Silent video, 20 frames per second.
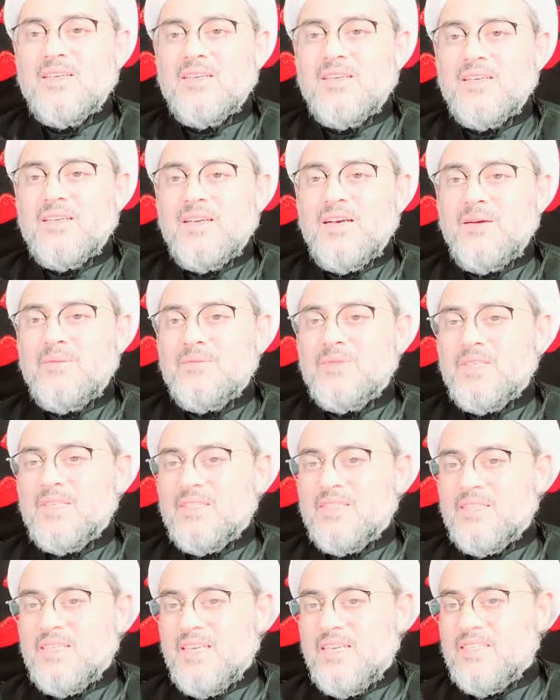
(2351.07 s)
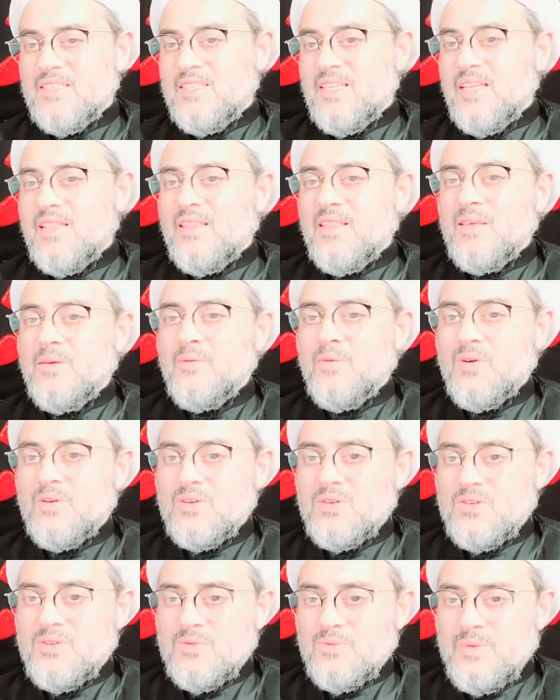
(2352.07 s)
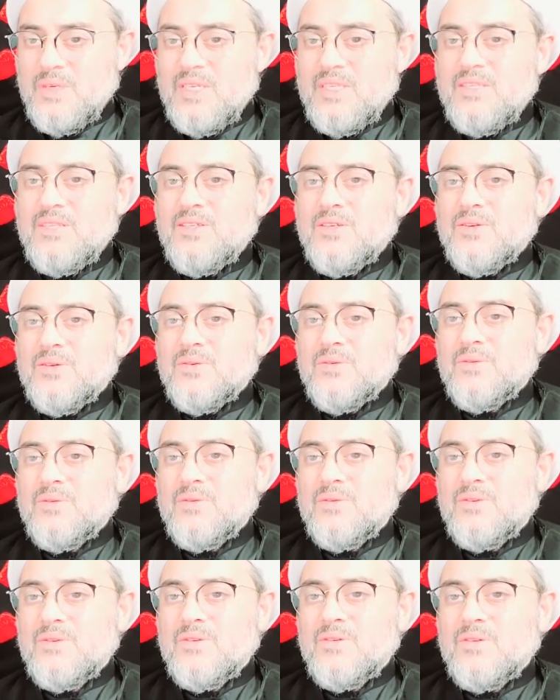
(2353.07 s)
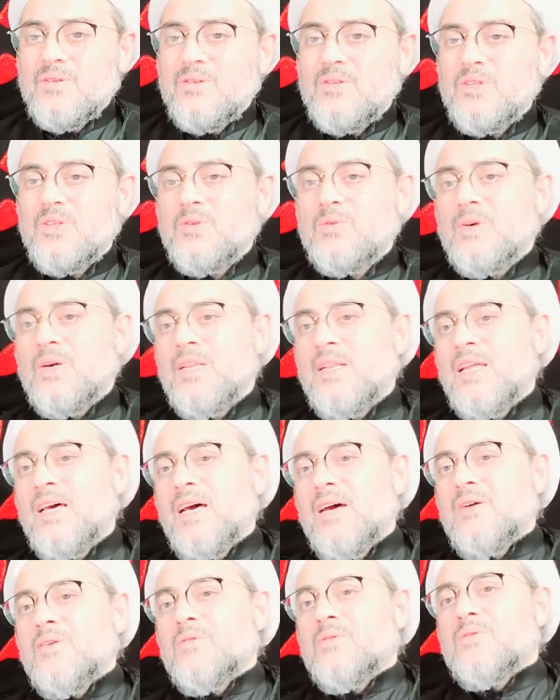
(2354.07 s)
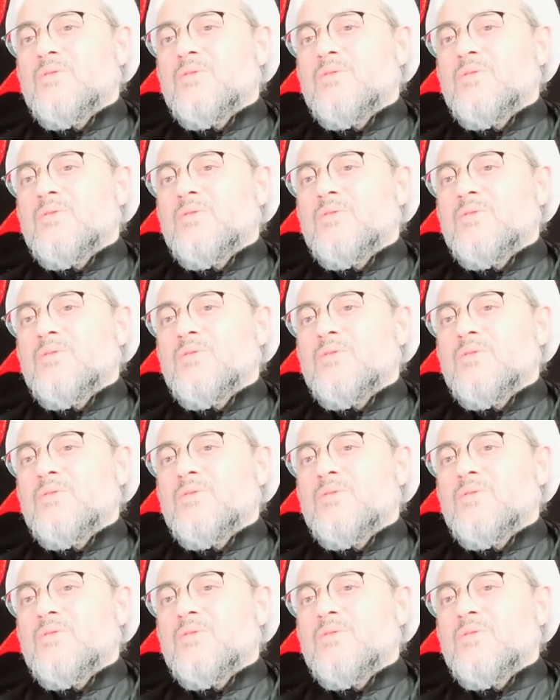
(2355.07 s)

comes and says that they want to meet you, do you allow?